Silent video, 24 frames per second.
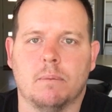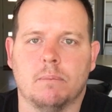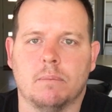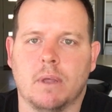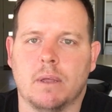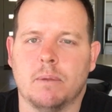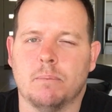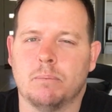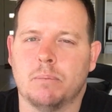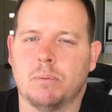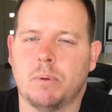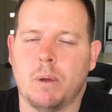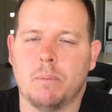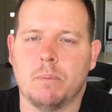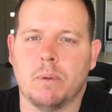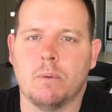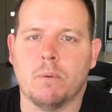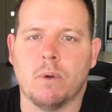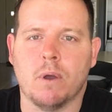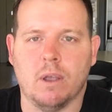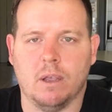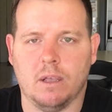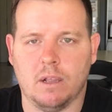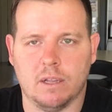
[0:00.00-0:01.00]
They probably
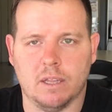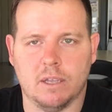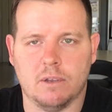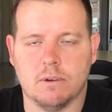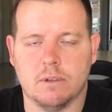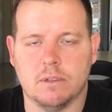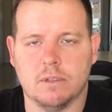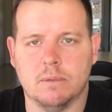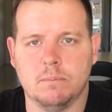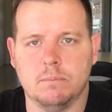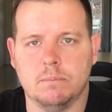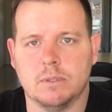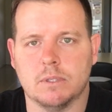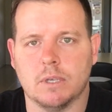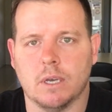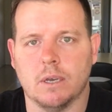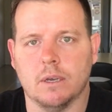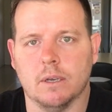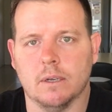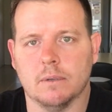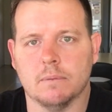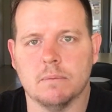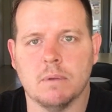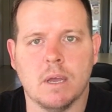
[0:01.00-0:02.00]
won't click on them,
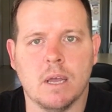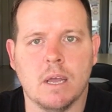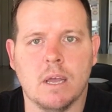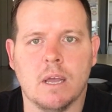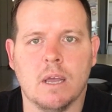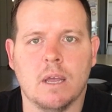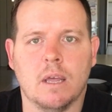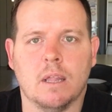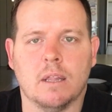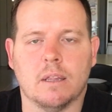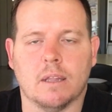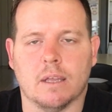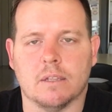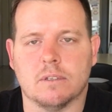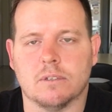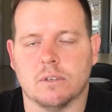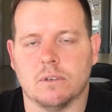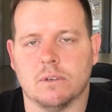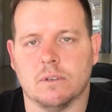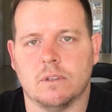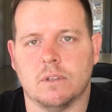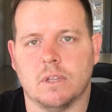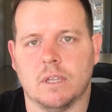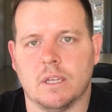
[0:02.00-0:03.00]
so that's a
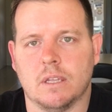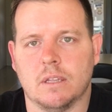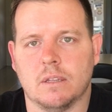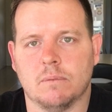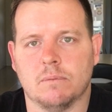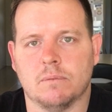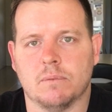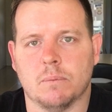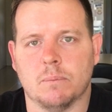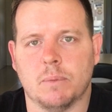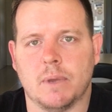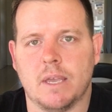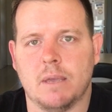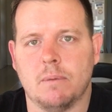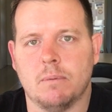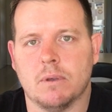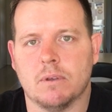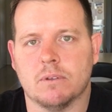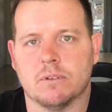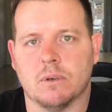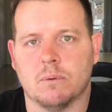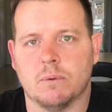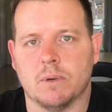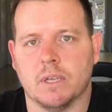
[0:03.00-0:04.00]
good thing for me
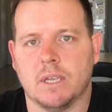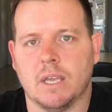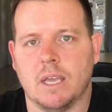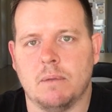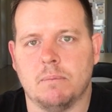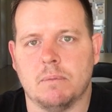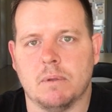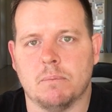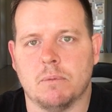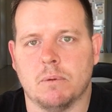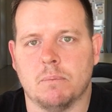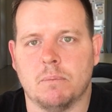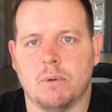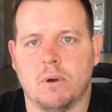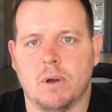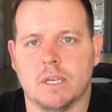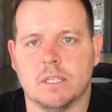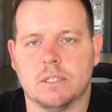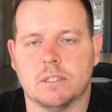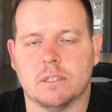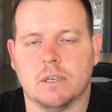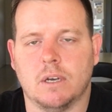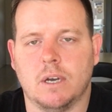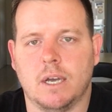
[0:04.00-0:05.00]
because I want to keep them on my
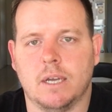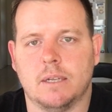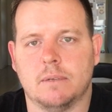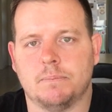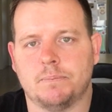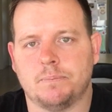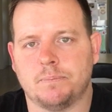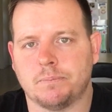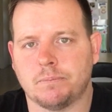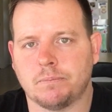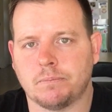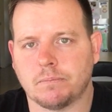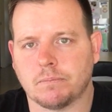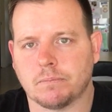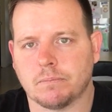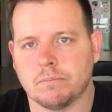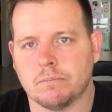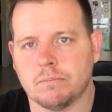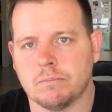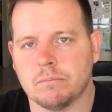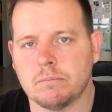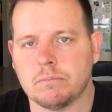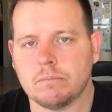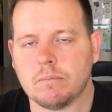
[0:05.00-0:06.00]
site.
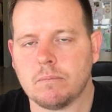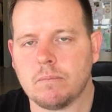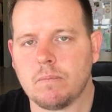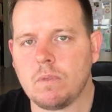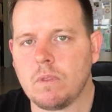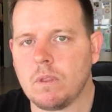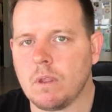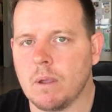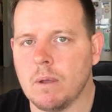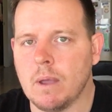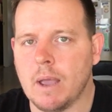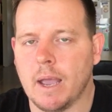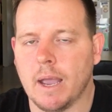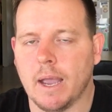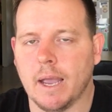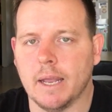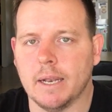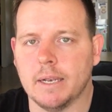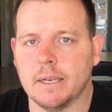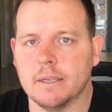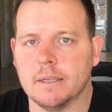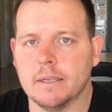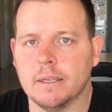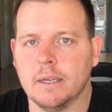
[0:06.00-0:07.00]

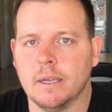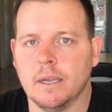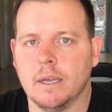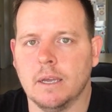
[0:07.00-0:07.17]
And